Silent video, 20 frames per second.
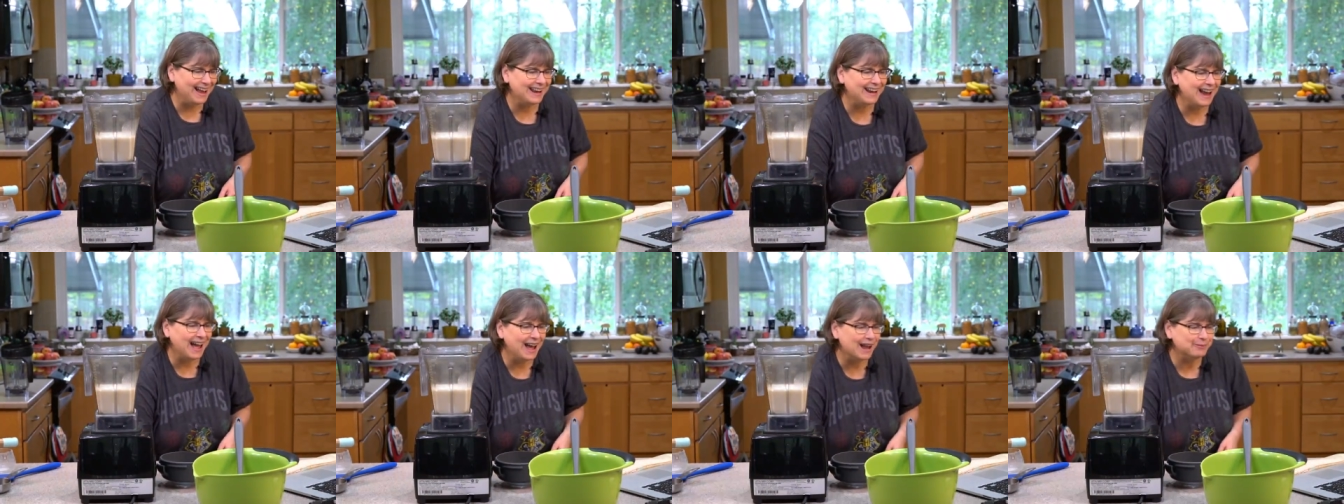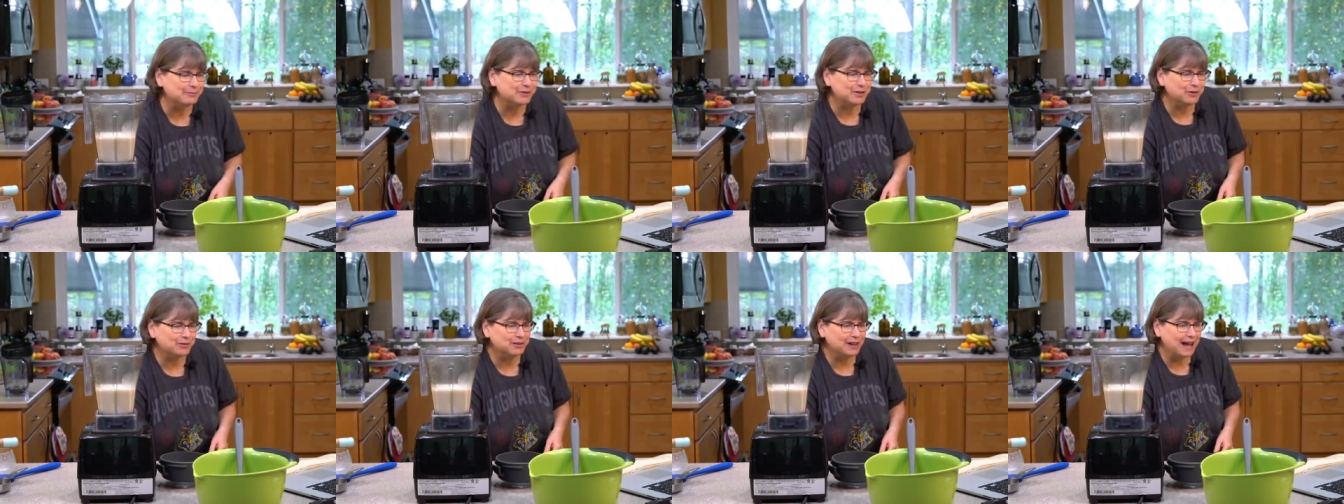and
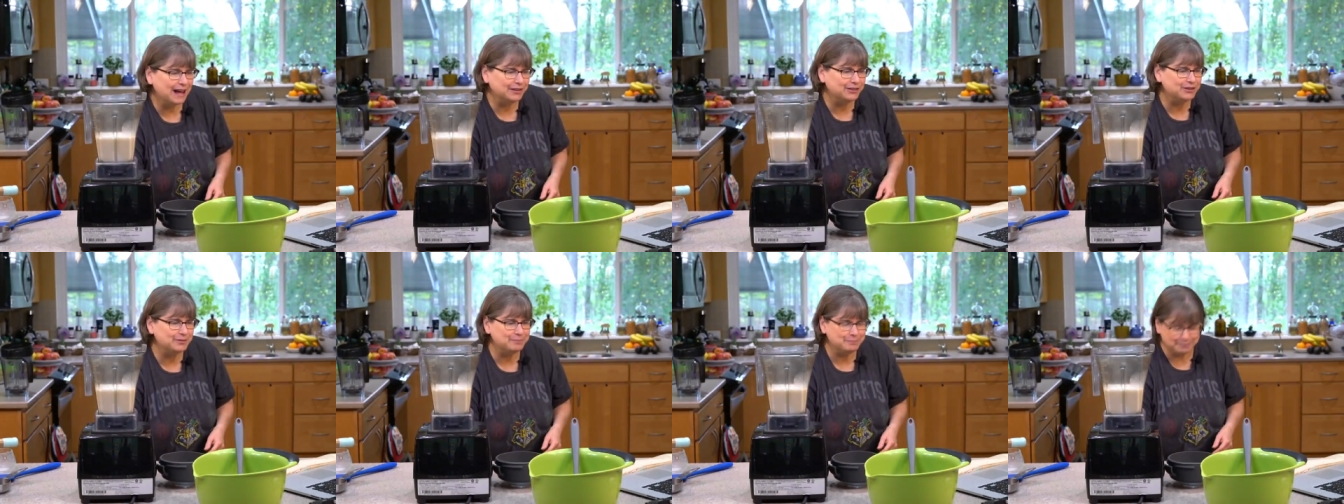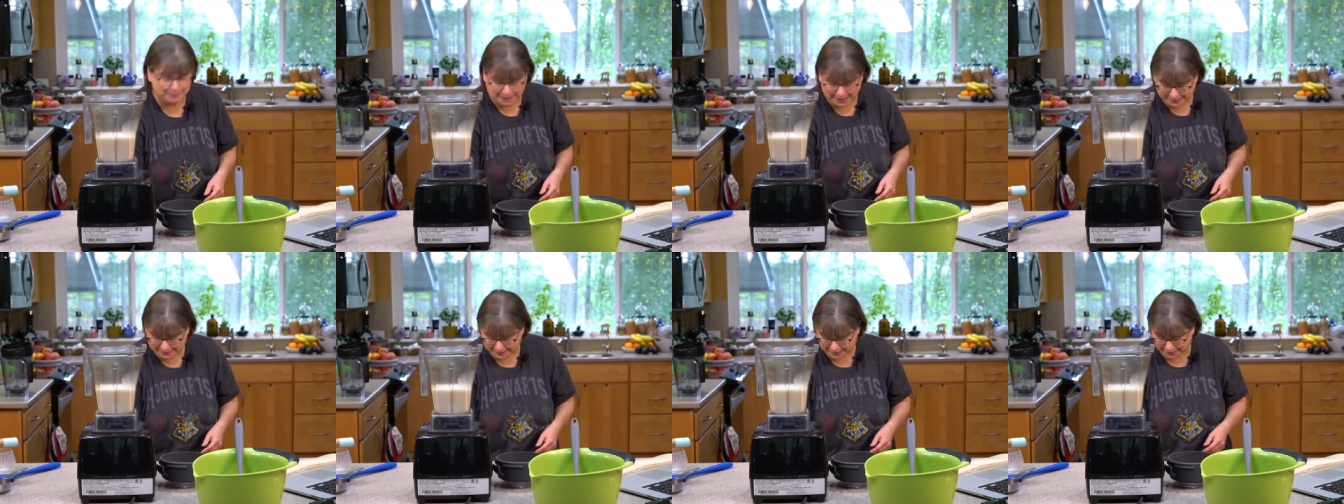I'm so glad you
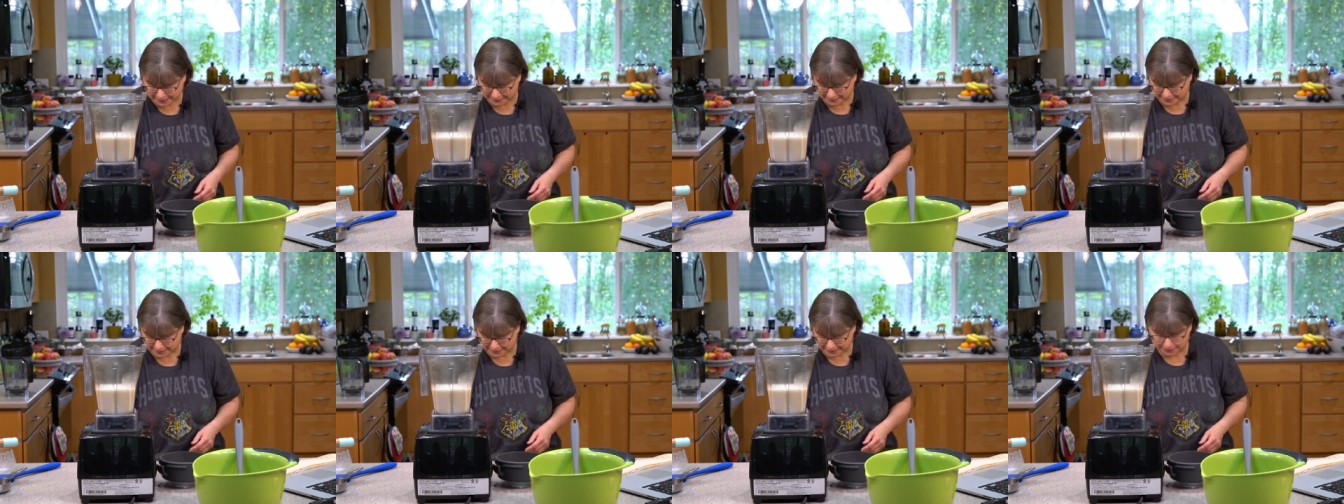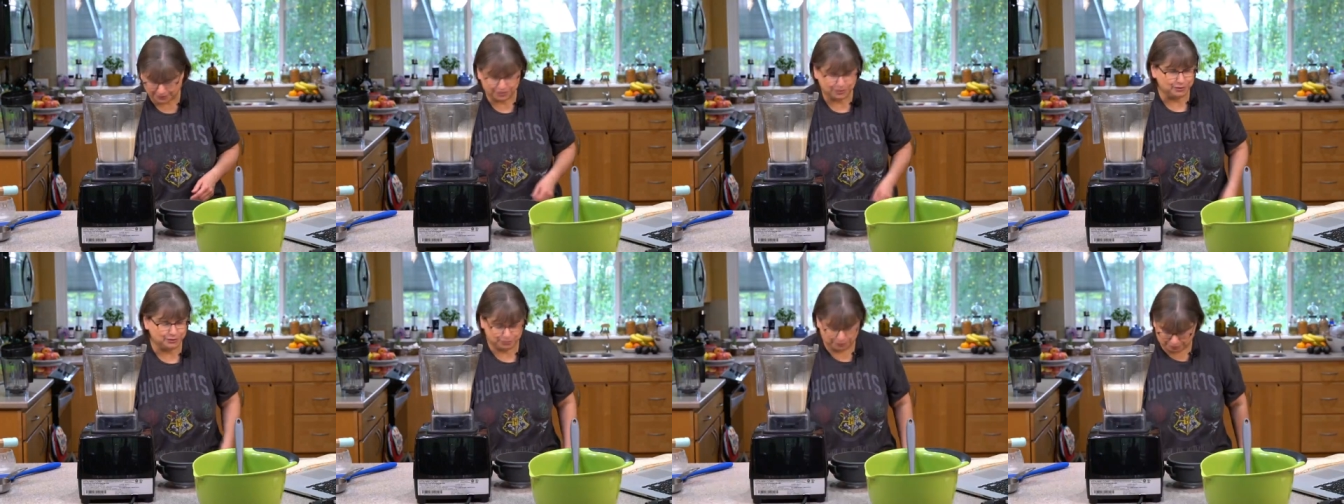made it
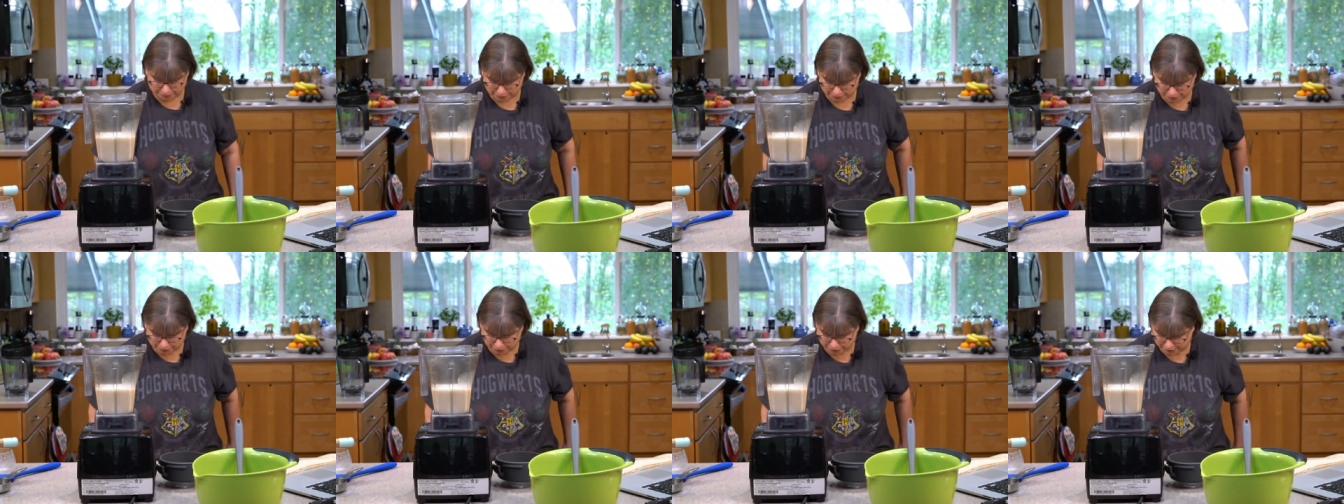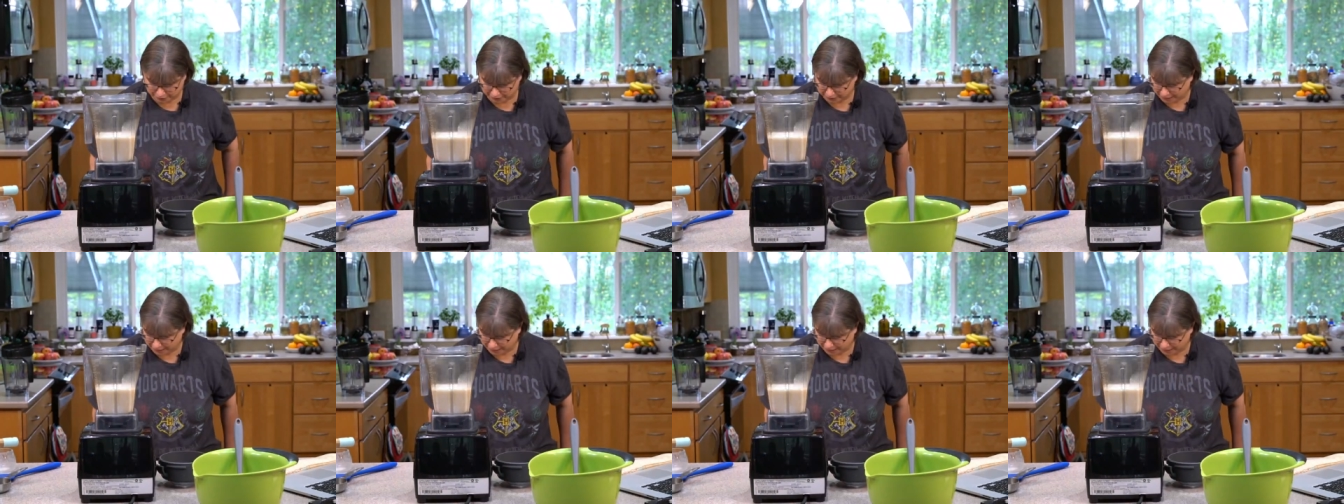to to